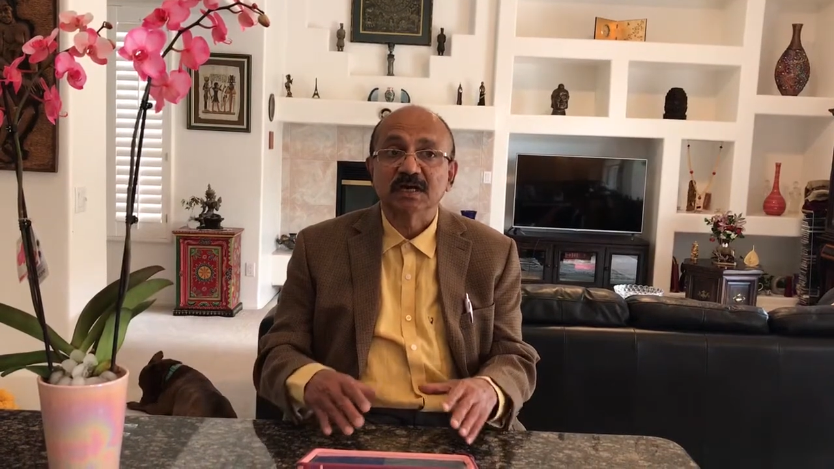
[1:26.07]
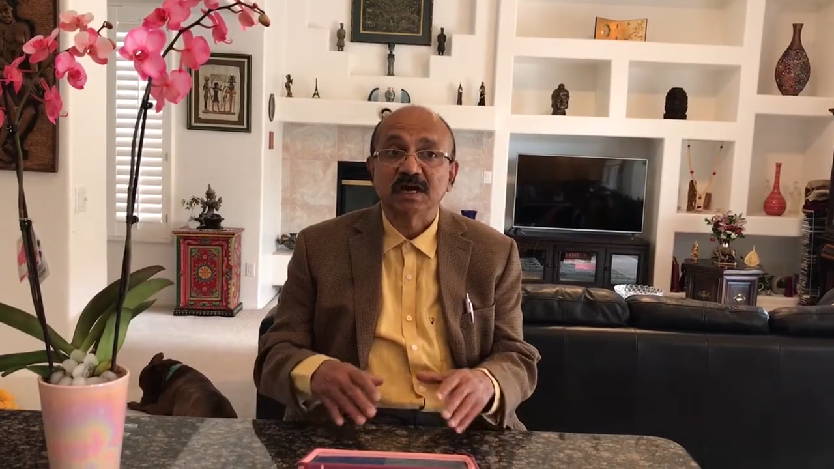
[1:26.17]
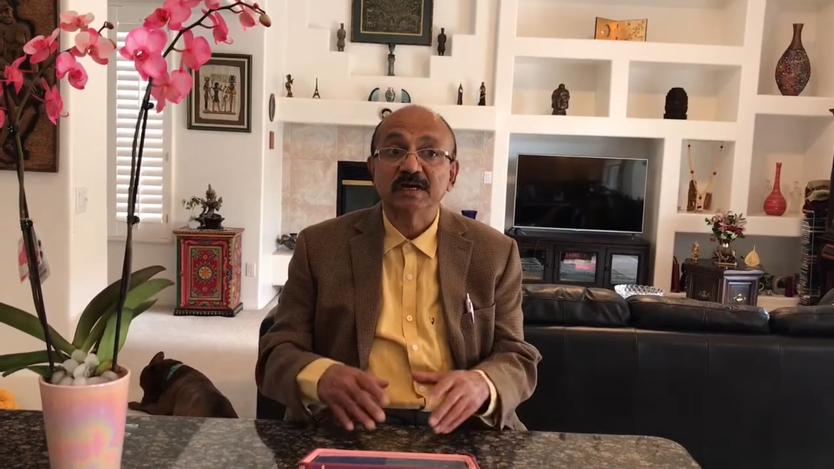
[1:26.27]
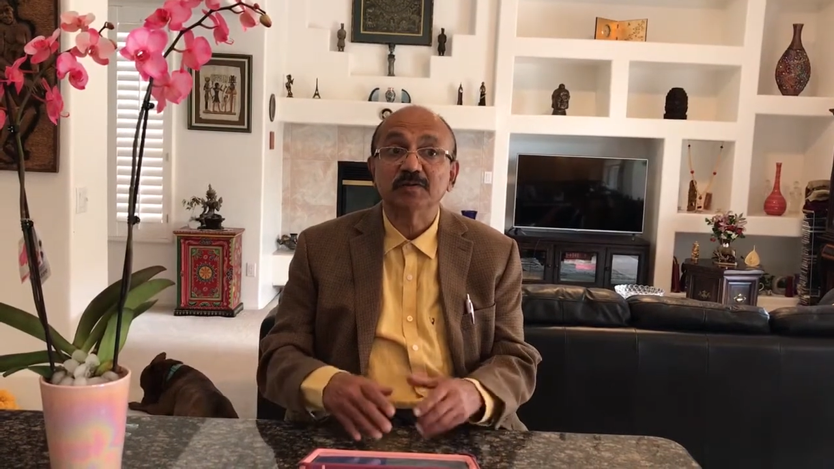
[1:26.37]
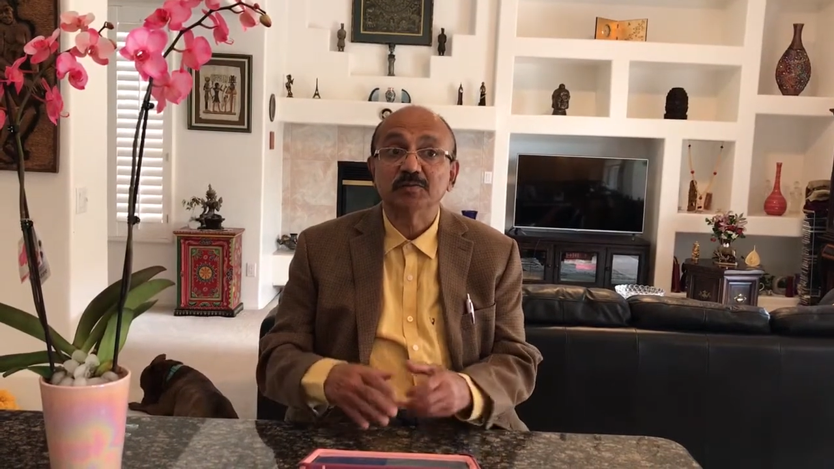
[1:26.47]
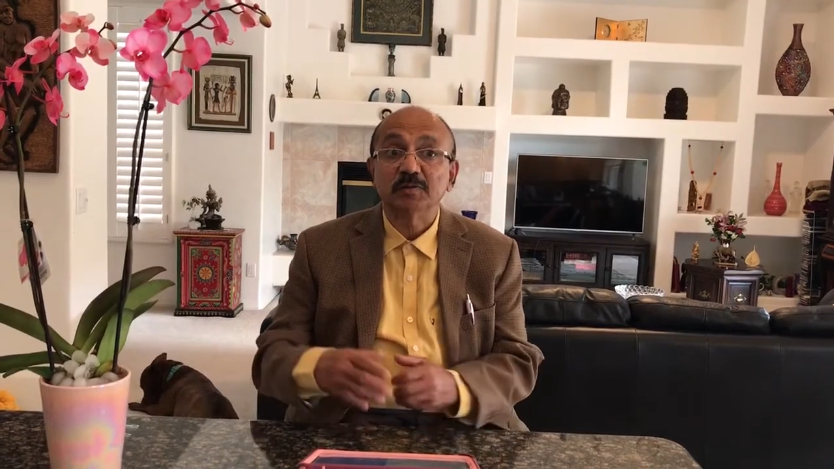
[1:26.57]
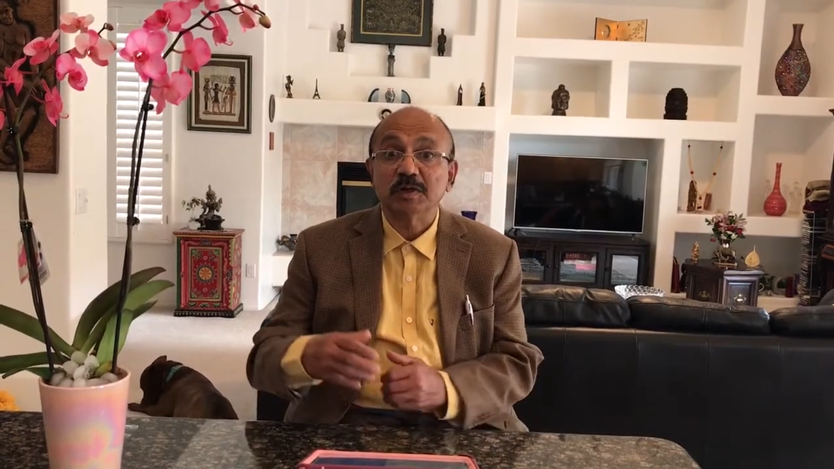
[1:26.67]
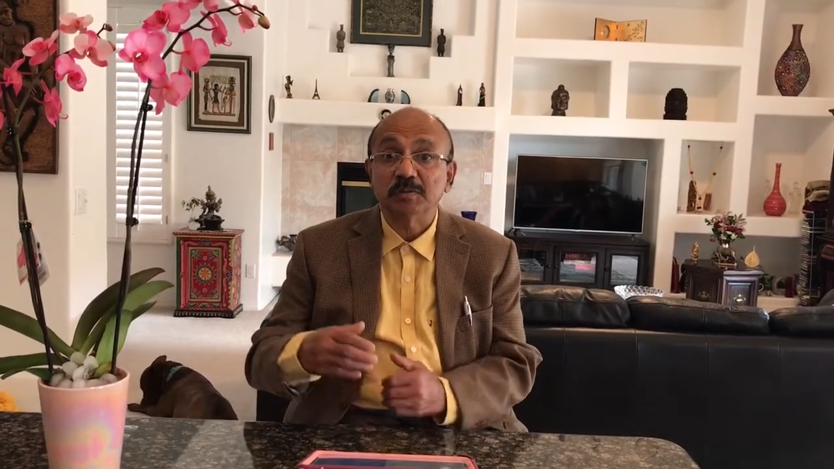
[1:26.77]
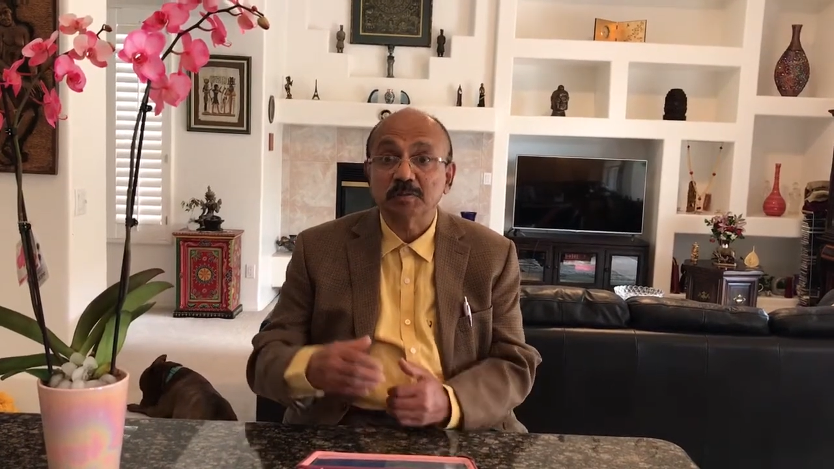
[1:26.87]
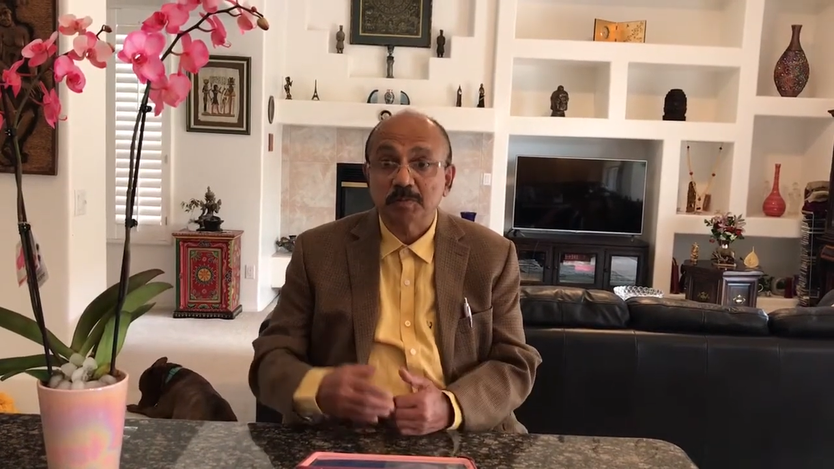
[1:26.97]
and
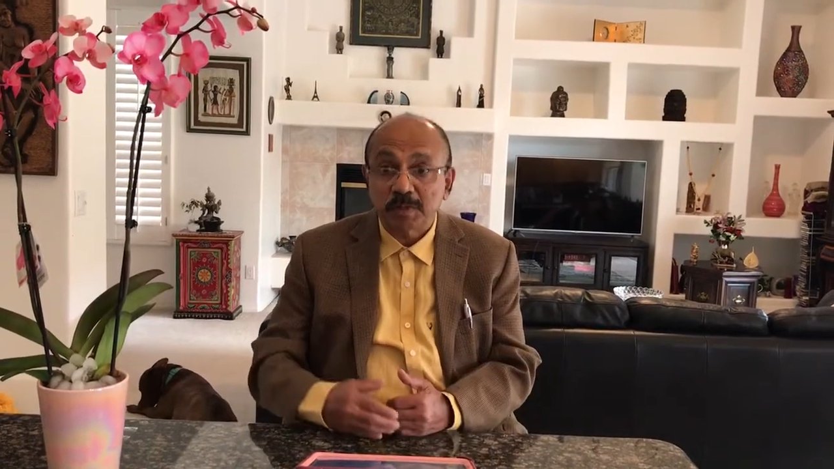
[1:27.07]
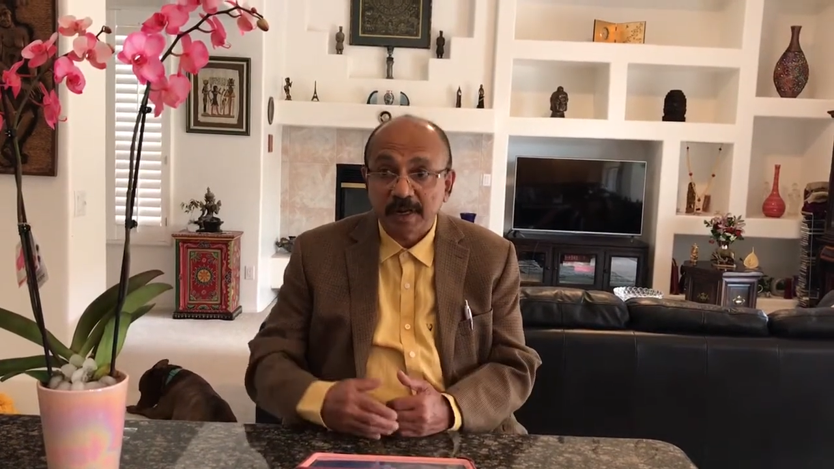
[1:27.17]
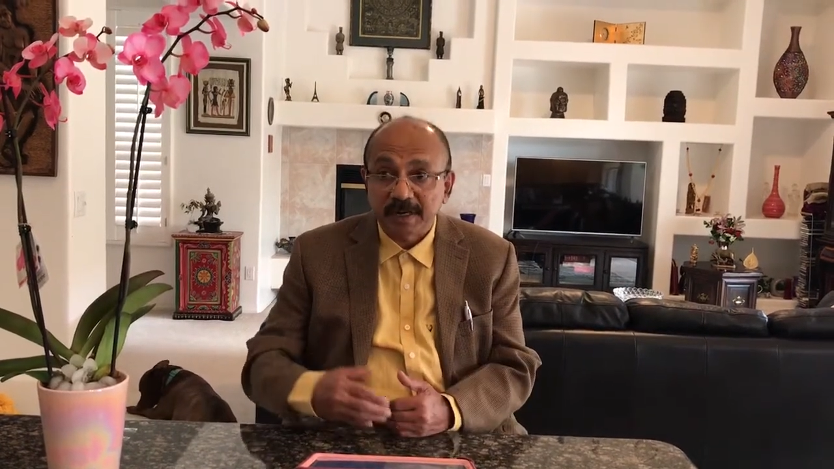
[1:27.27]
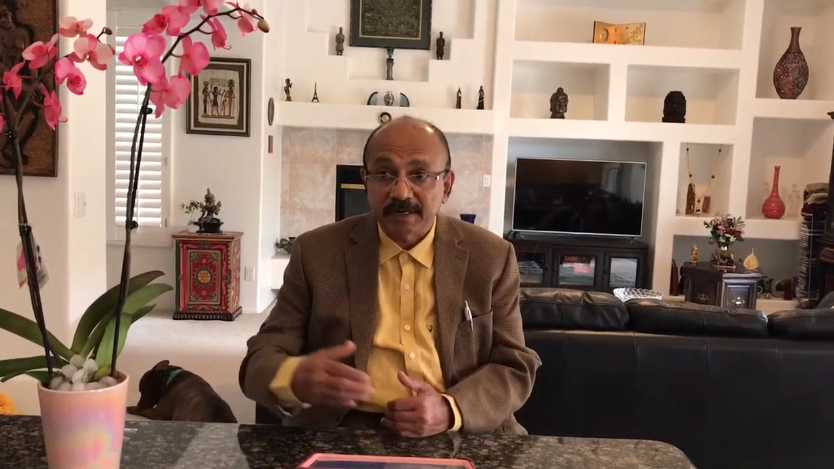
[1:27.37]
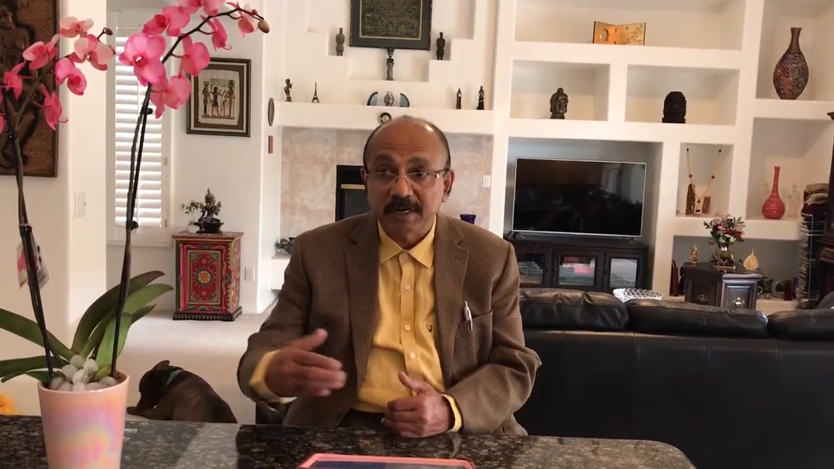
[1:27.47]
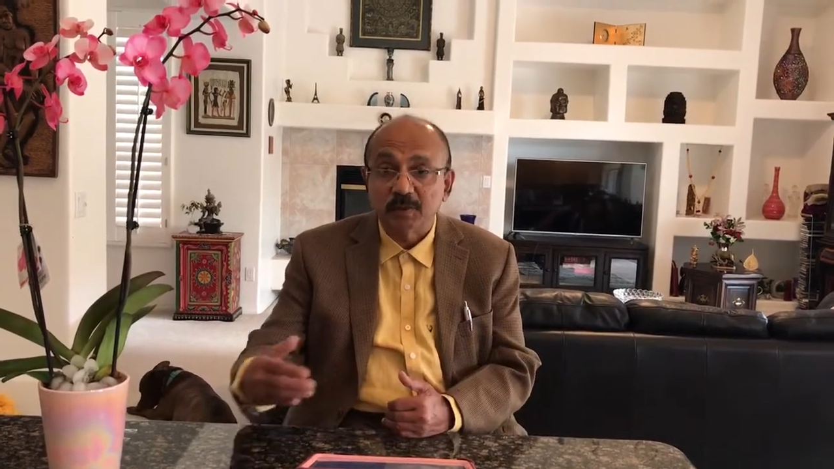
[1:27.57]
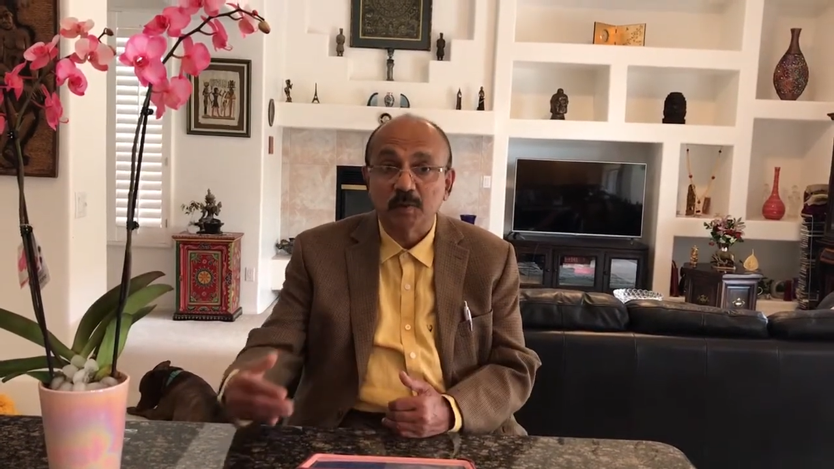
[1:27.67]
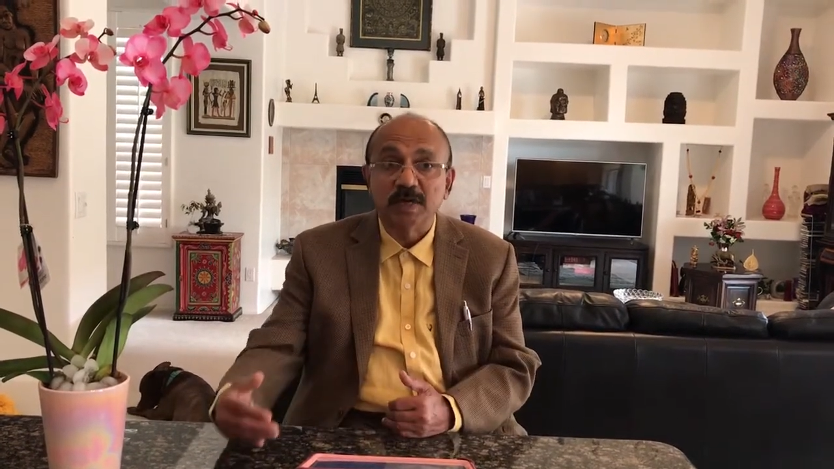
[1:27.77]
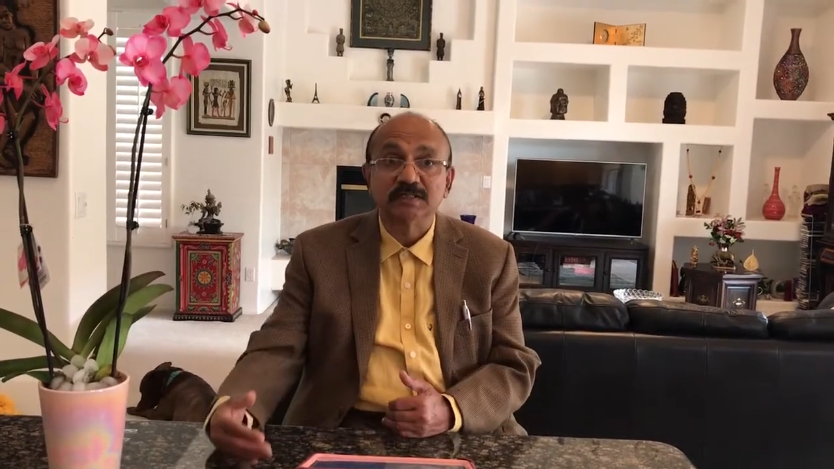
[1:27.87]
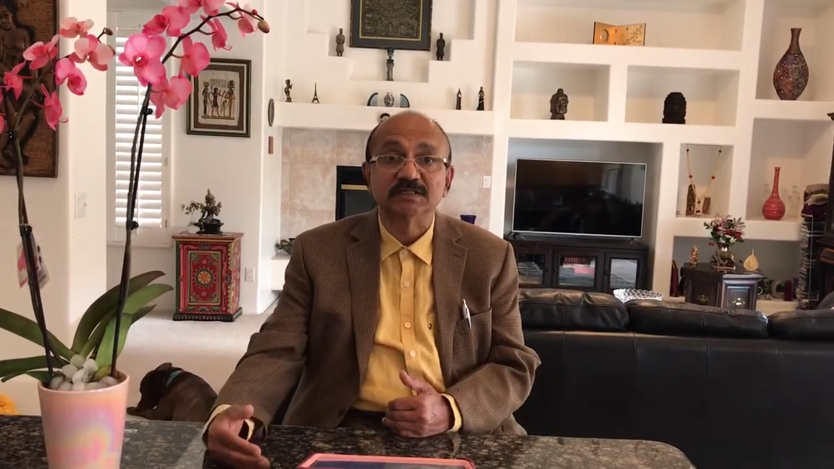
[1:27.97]

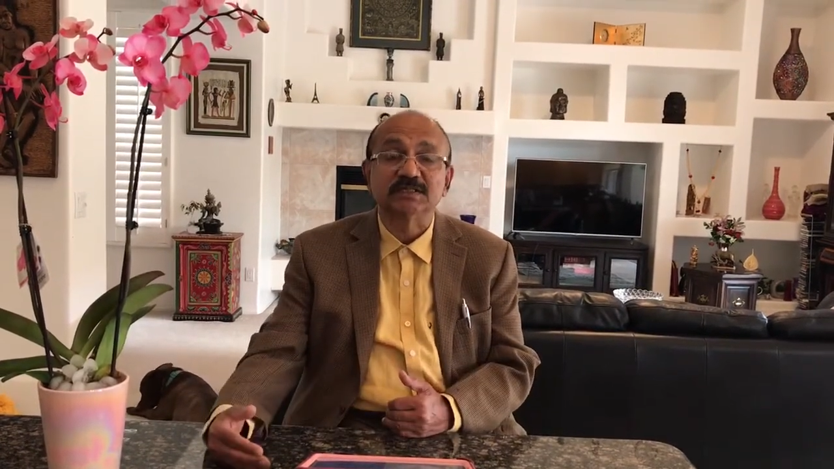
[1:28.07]
advance